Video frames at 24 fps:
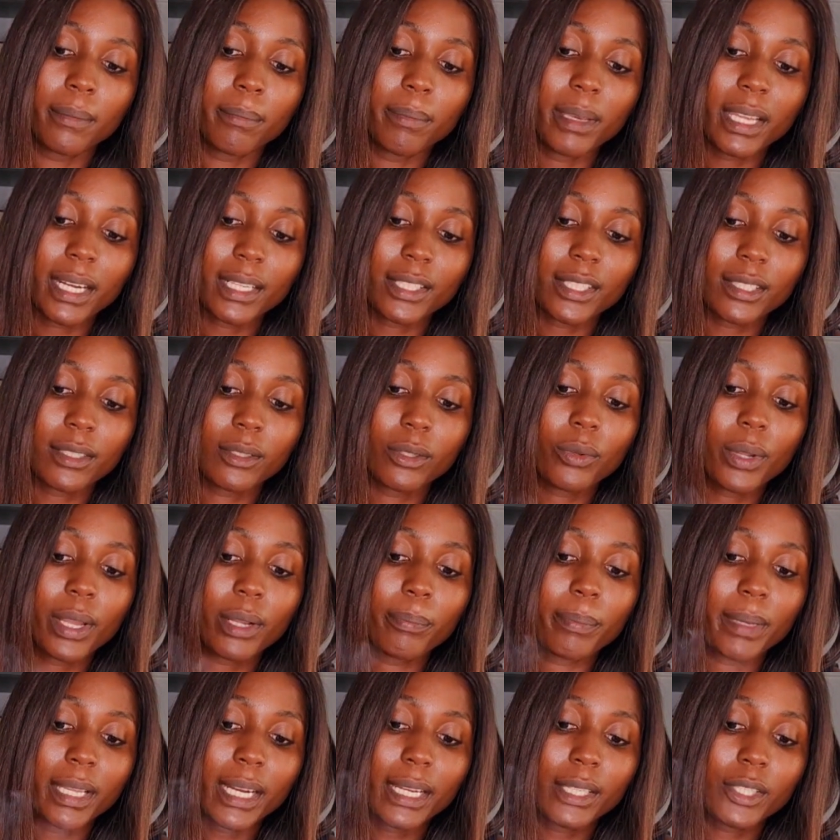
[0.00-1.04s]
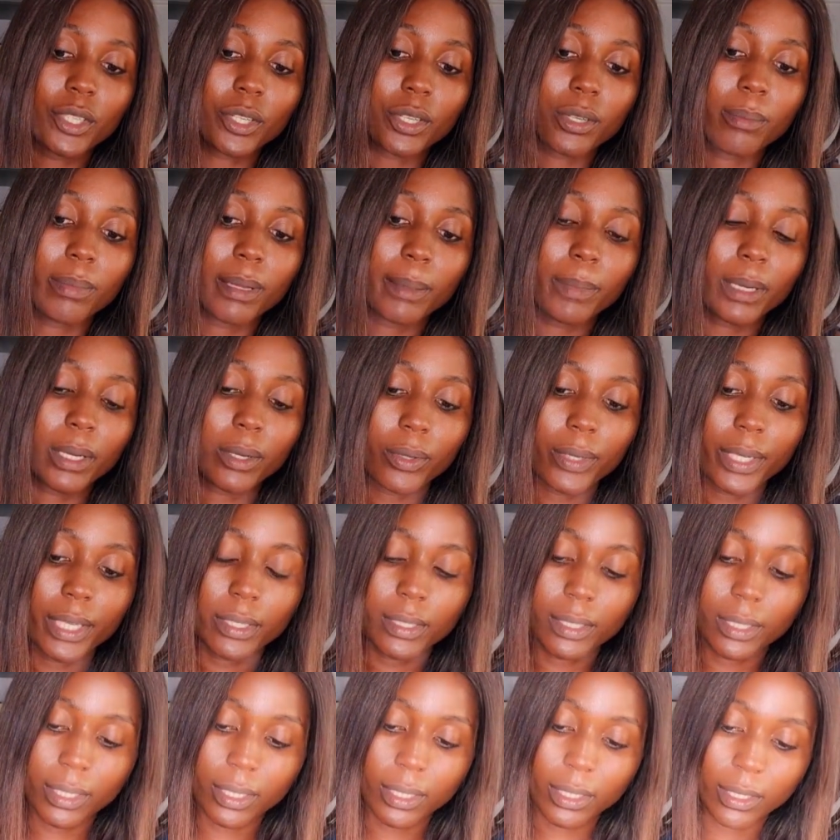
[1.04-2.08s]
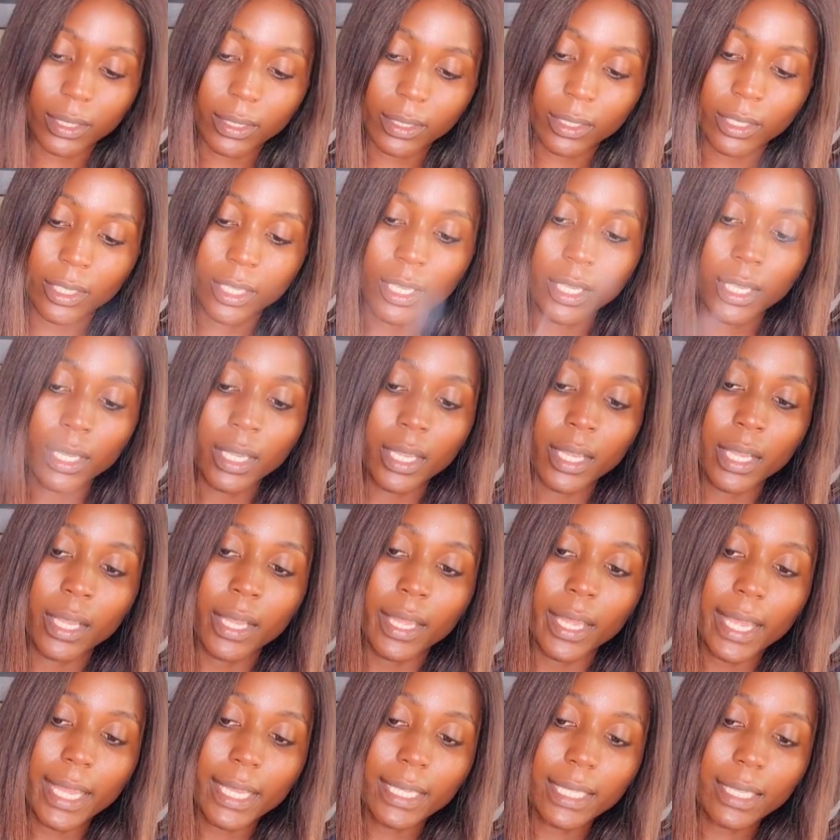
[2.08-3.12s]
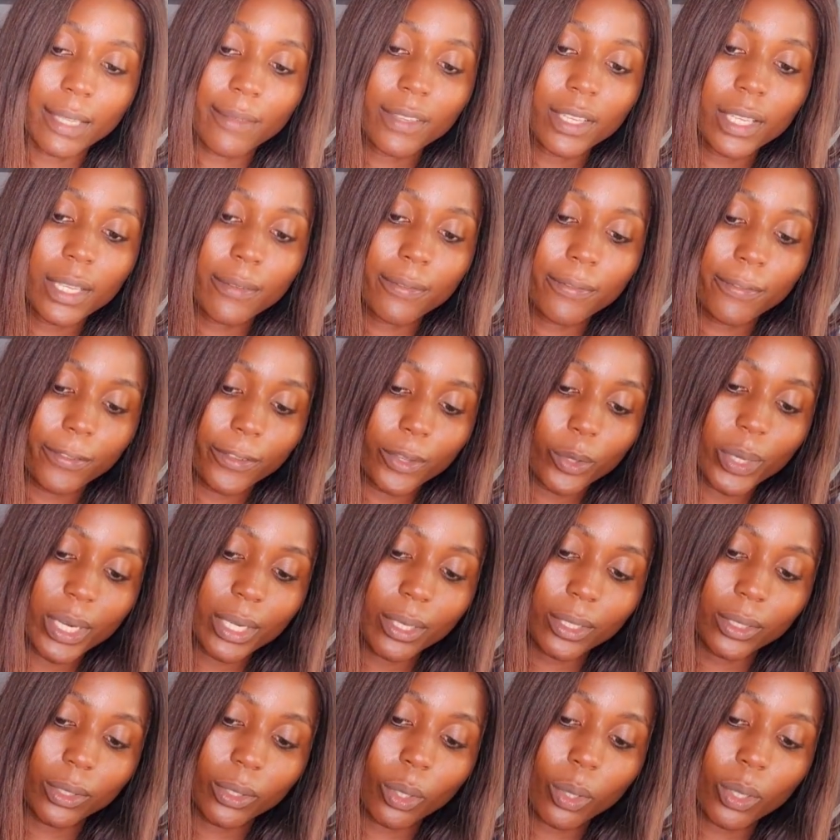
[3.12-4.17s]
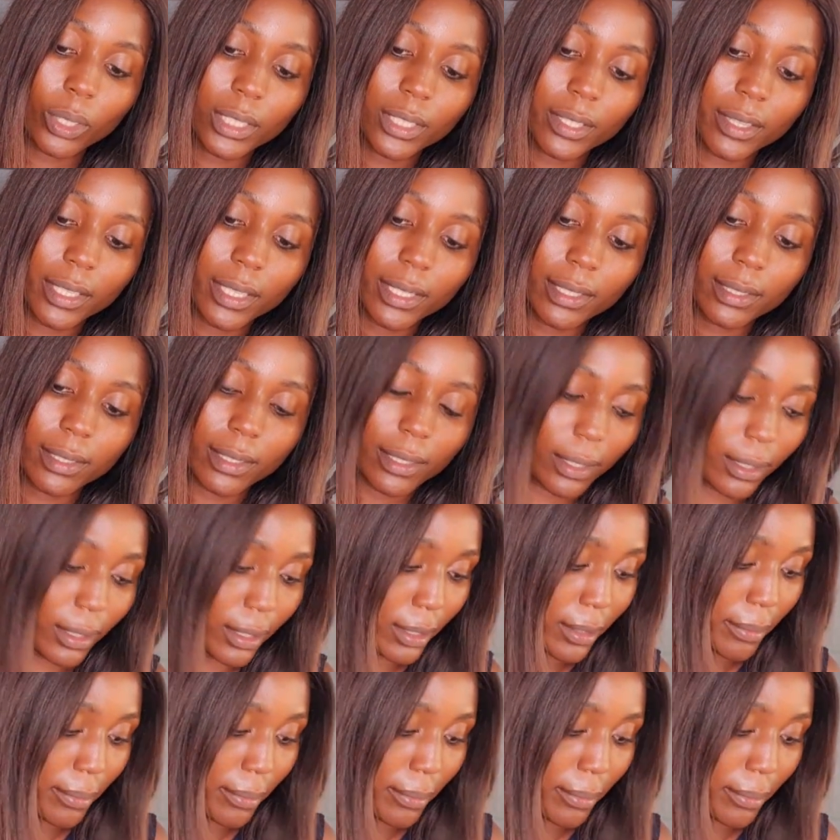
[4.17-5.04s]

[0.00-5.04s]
better just do a better job about it. And even if you were not taught this,